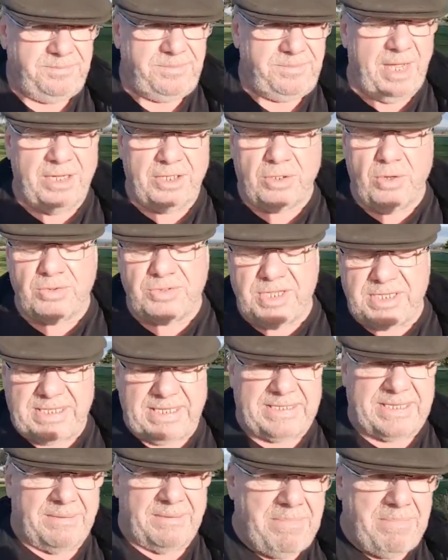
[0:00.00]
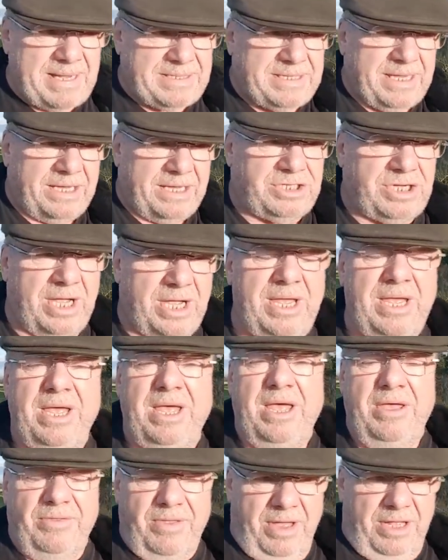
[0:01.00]
And of course, this is the message
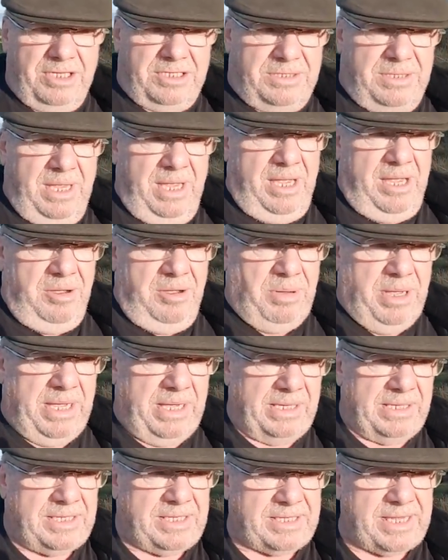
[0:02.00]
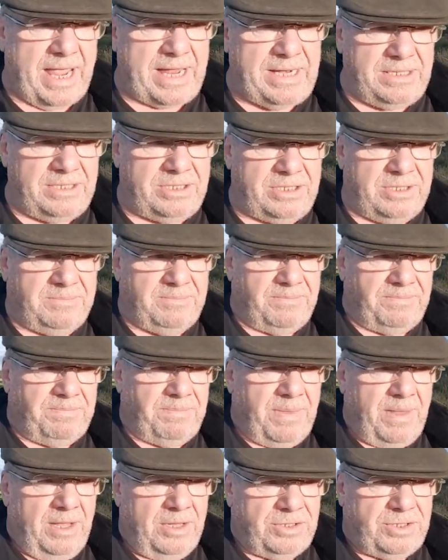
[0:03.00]
that's being sent
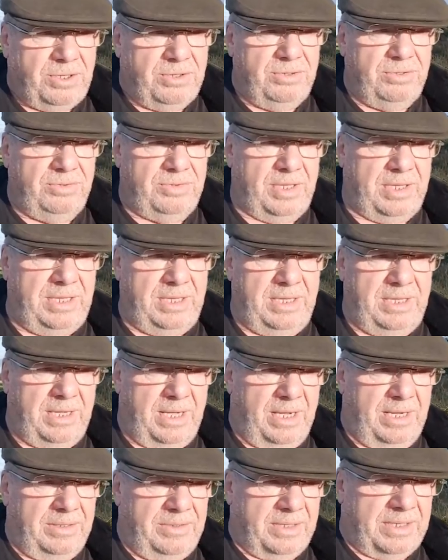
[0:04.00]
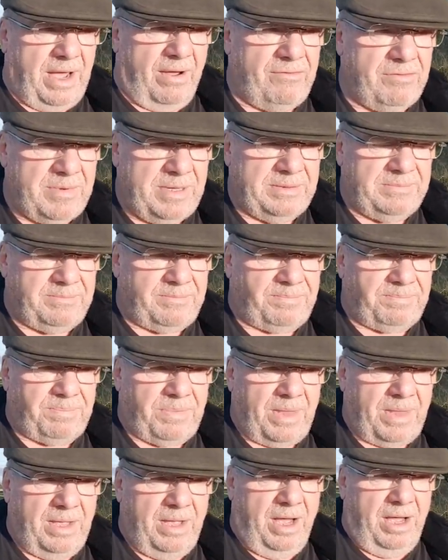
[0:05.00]
to the government
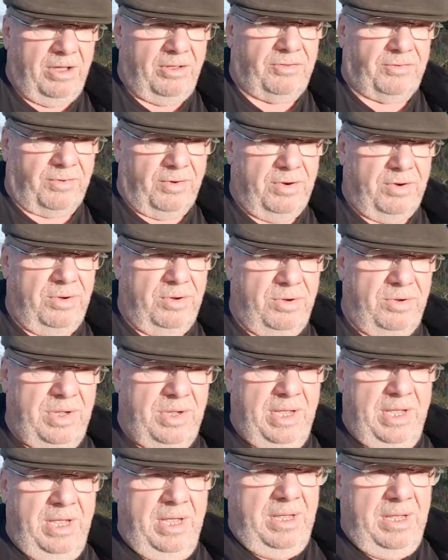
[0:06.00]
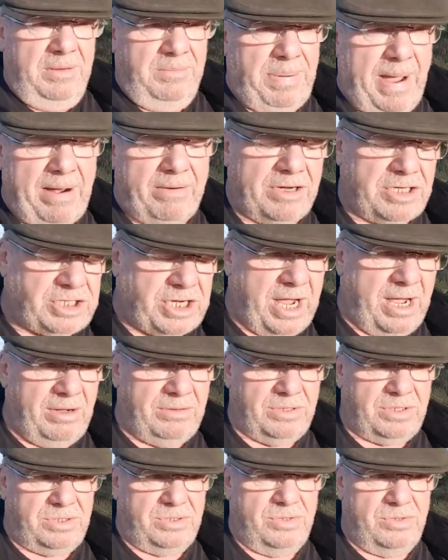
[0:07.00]
through parish
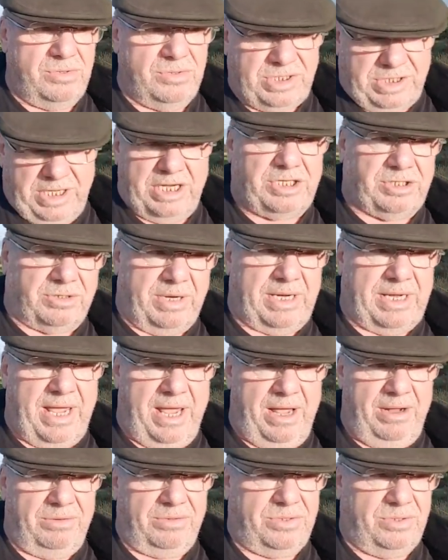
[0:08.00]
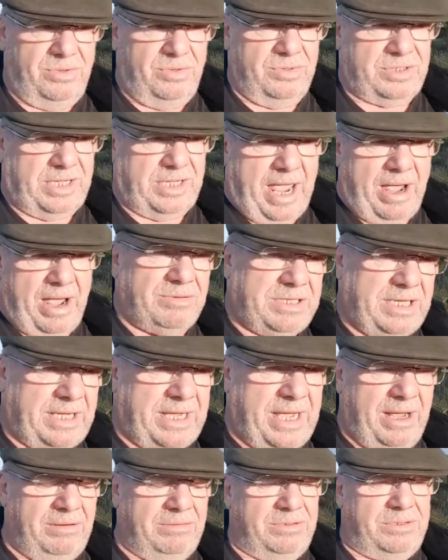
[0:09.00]
councils, district councils, county
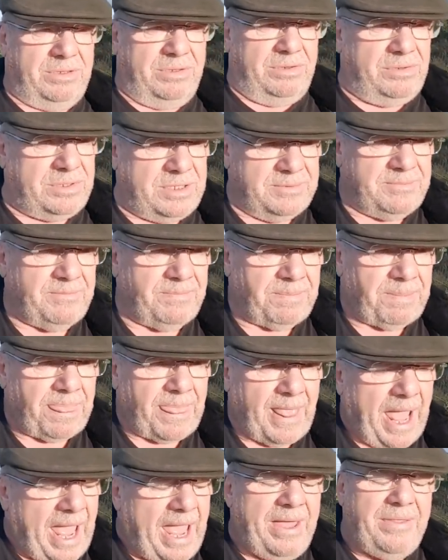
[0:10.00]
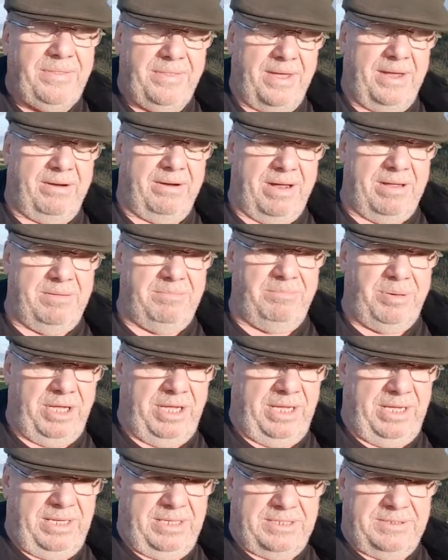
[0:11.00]
councils, and their
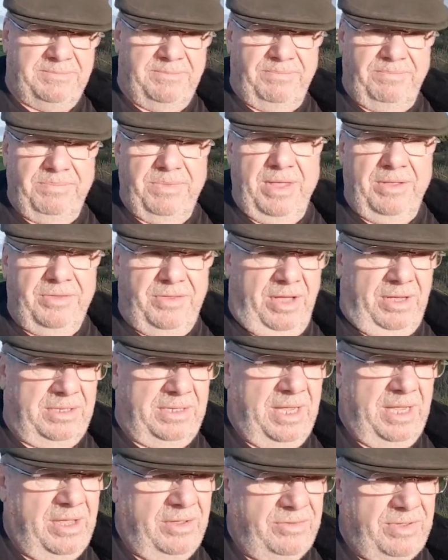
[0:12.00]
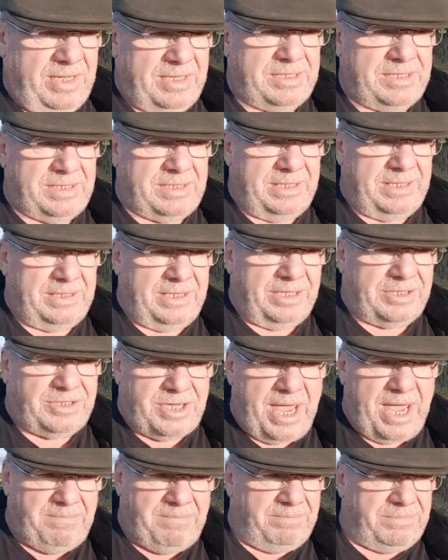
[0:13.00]
MPs, that this
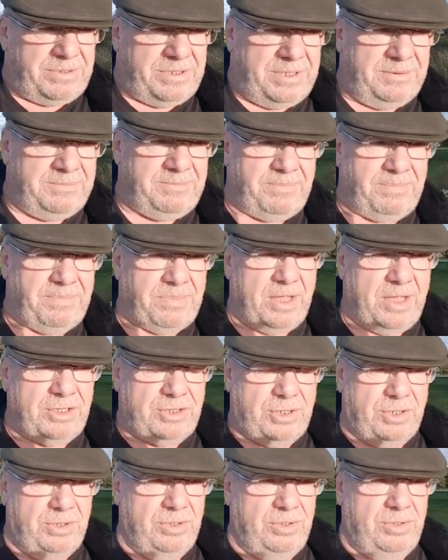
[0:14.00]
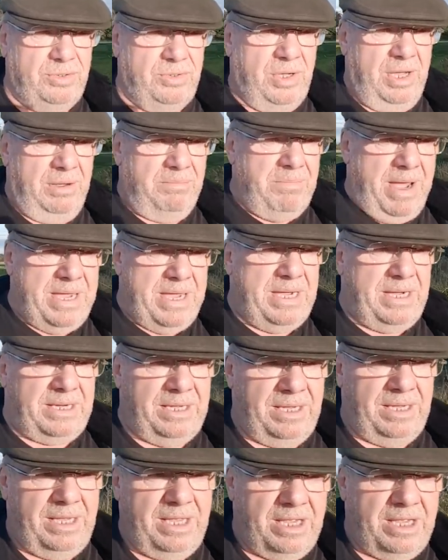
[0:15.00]
attempt to make